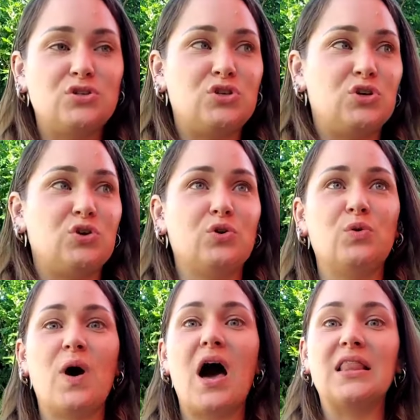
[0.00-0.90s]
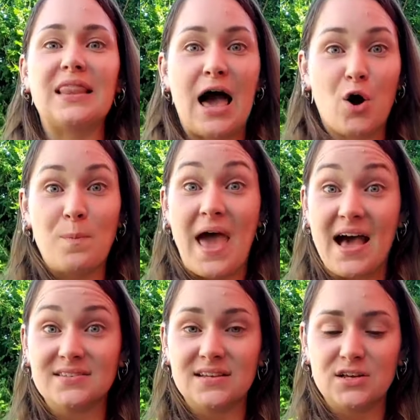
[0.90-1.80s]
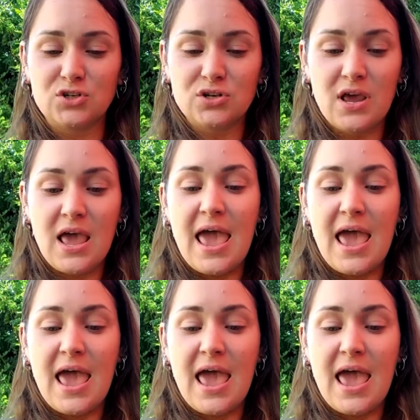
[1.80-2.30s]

to allow passage.